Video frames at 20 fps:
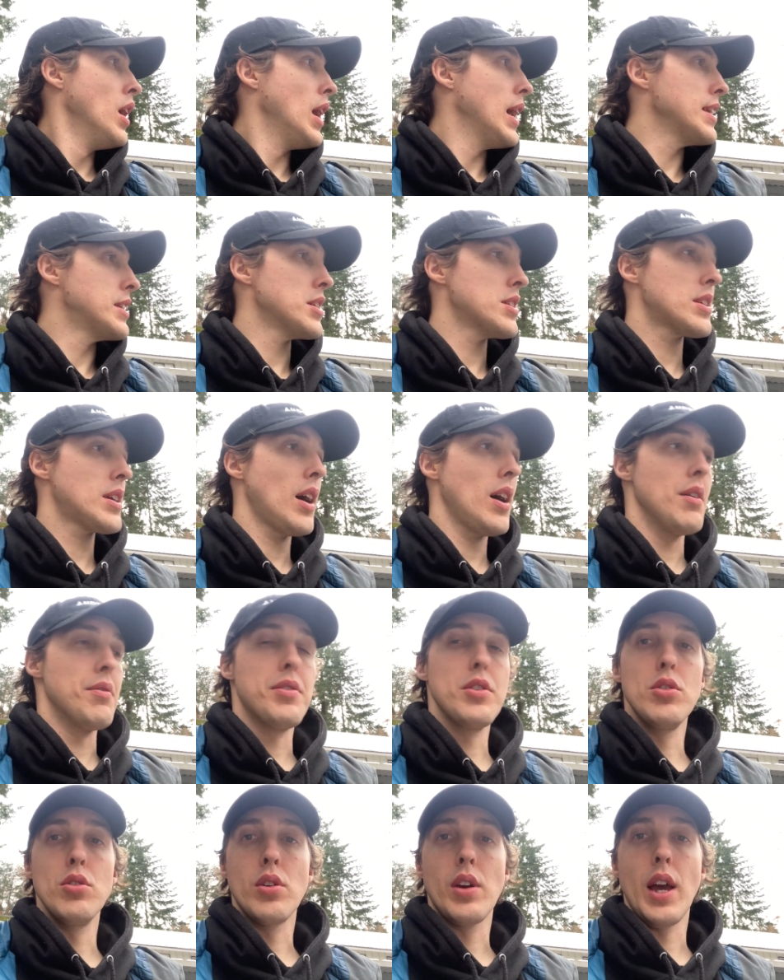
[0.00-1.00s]
I just got a
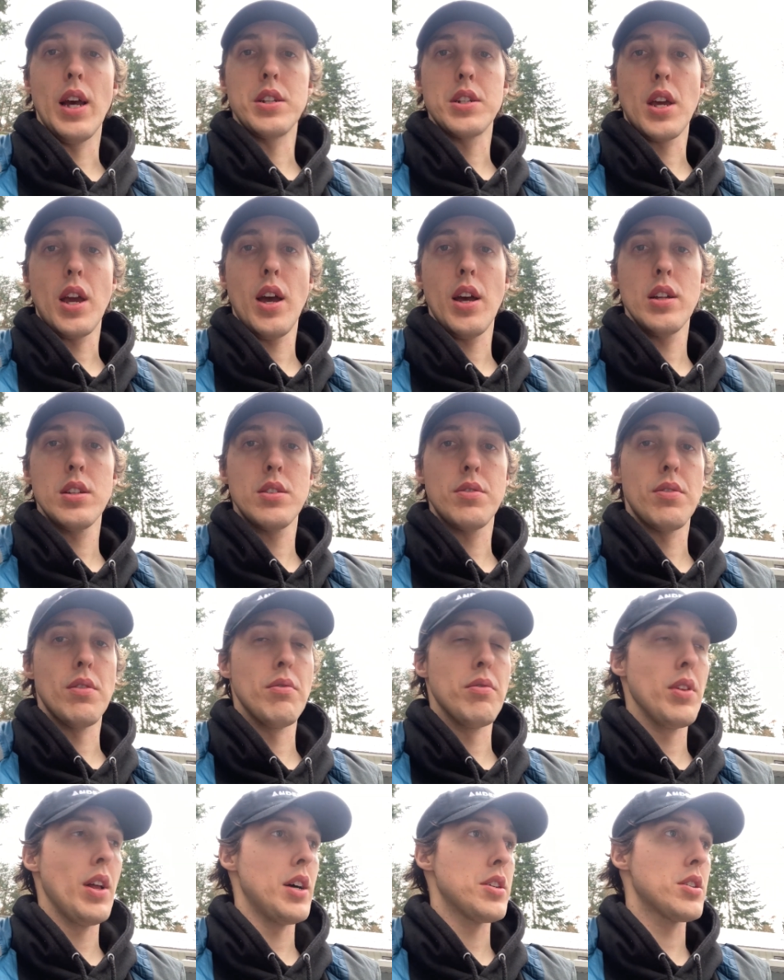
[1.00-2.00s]
few new catch cans
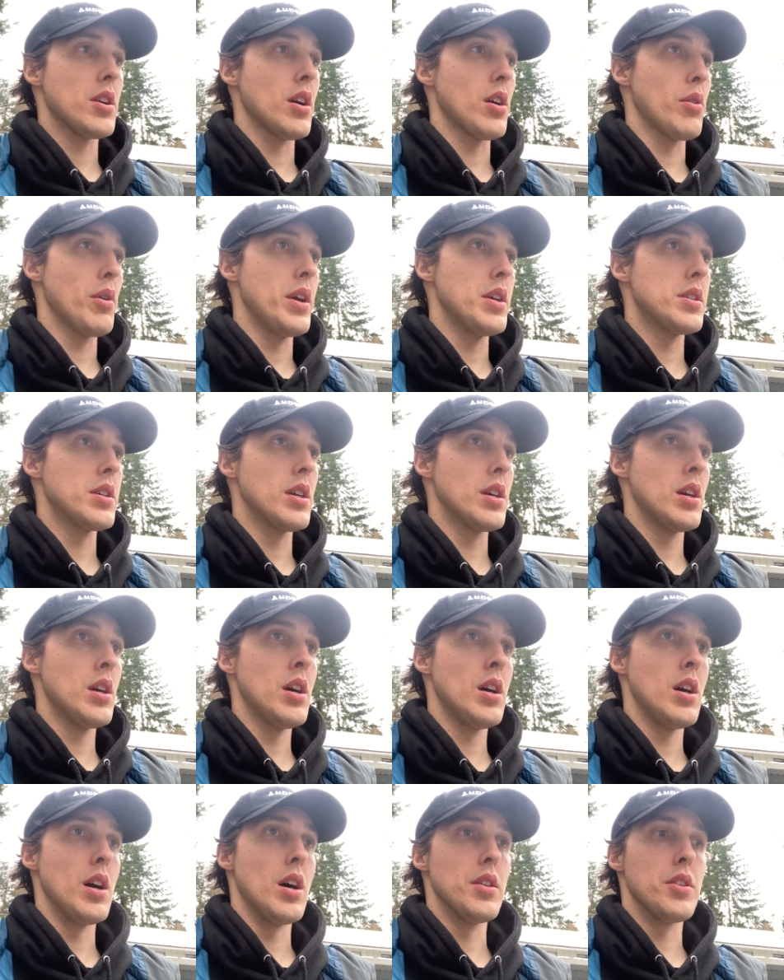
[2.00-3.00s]
from Flash Shark Racing.
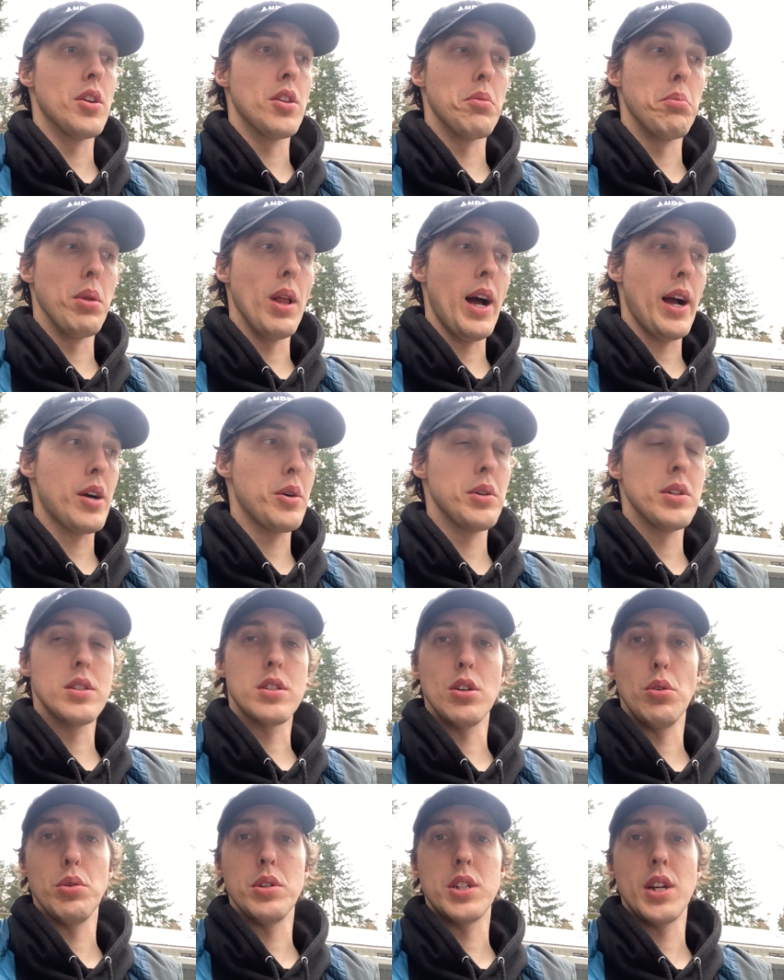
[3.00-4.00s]
Uh, they're the black ones,
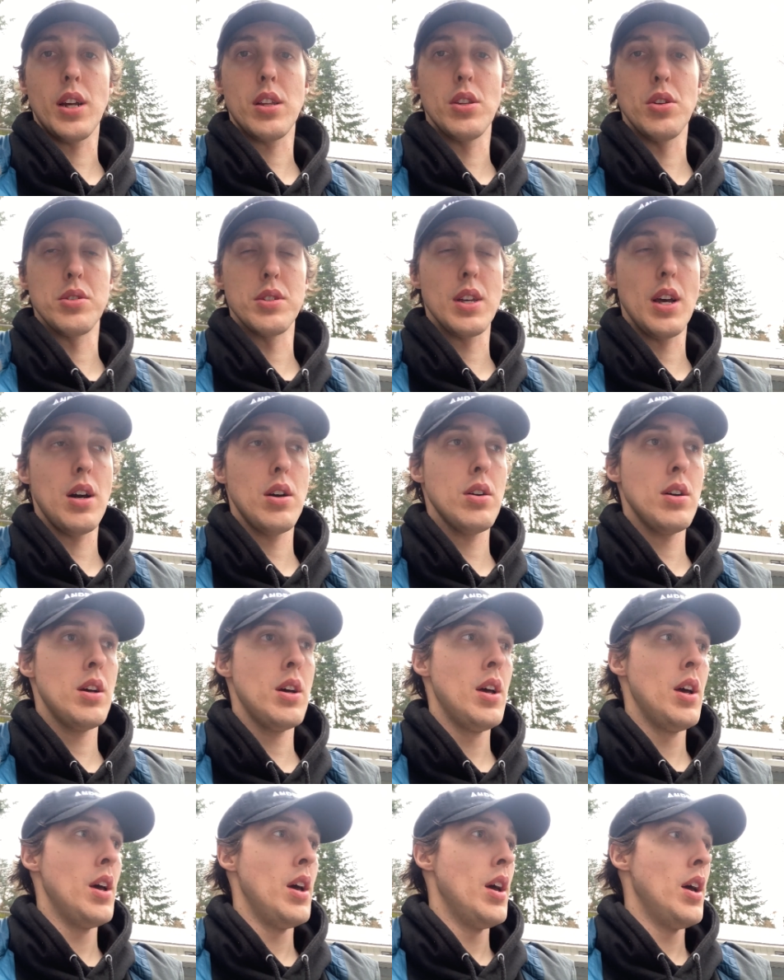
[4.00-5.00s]
so we'll check those out.
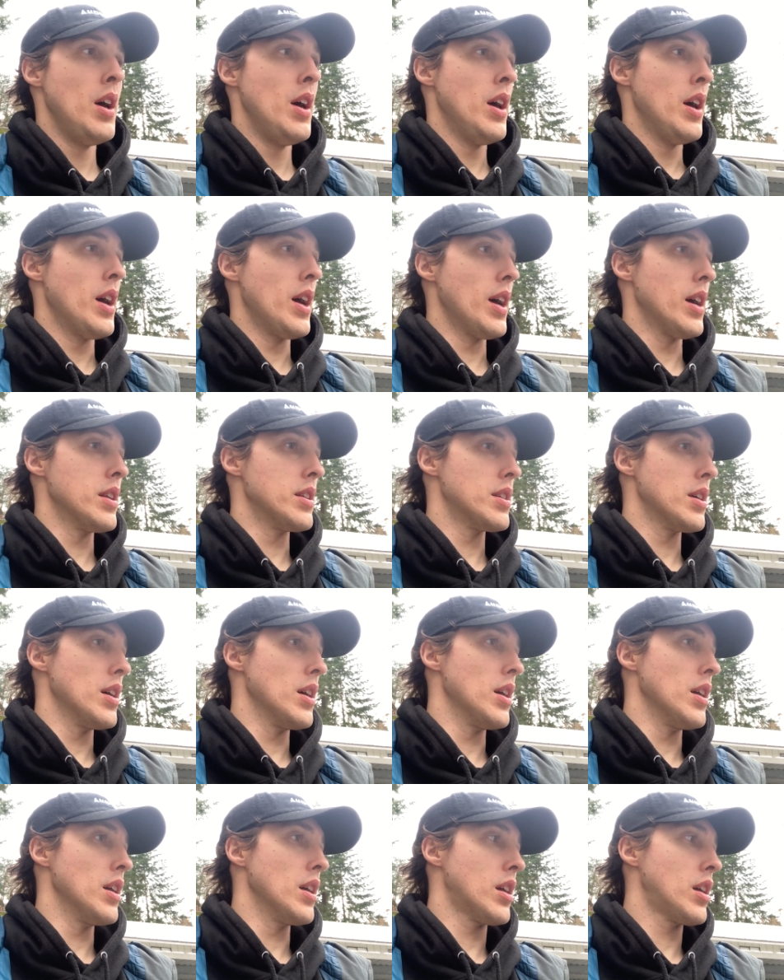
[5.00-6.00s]
And to
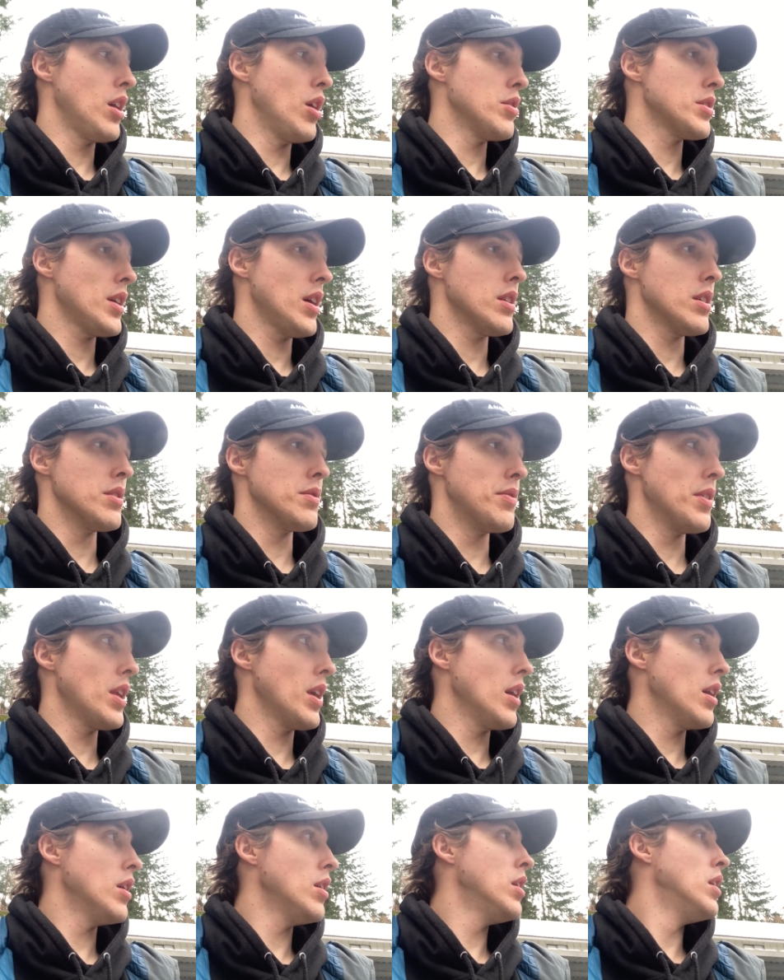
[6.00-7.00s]
uh, close out this
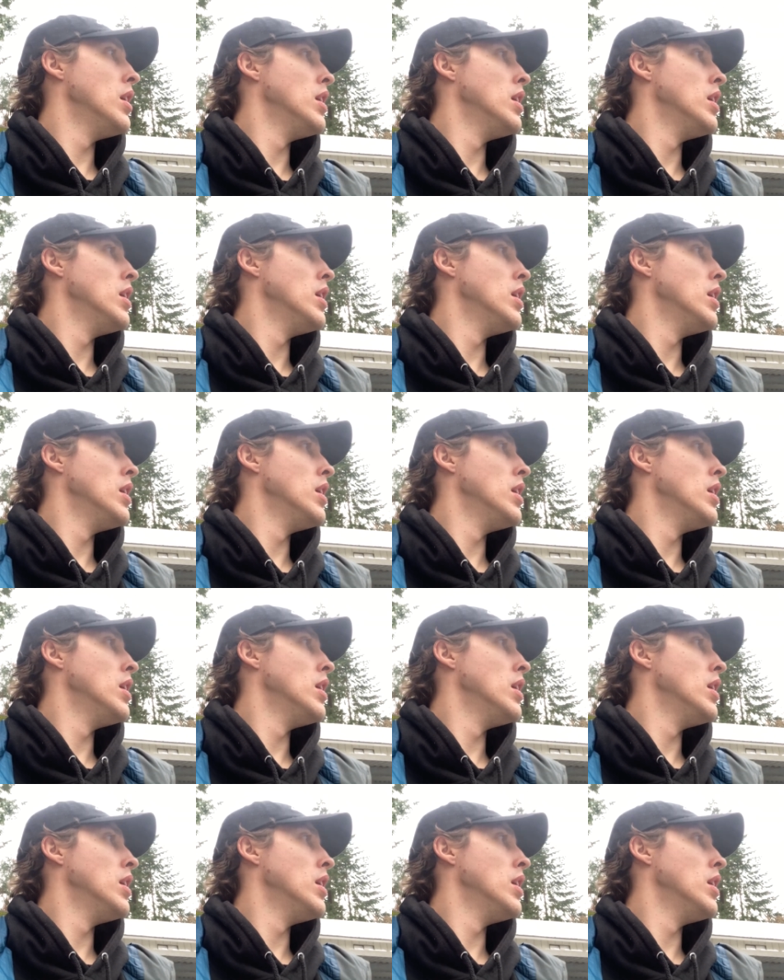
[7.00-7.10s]
video,